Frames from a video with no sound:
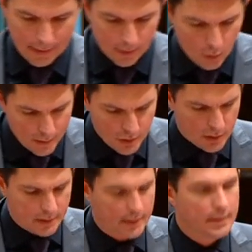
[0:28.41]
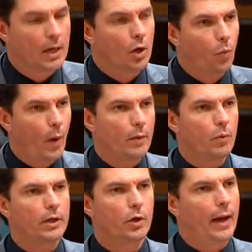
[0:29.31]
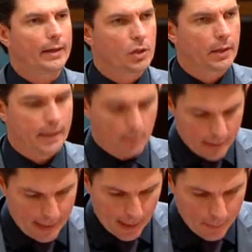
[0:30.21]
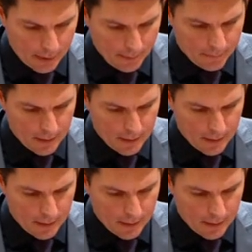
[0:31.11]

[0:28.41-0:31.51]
And the question is this: when will you actually be happy?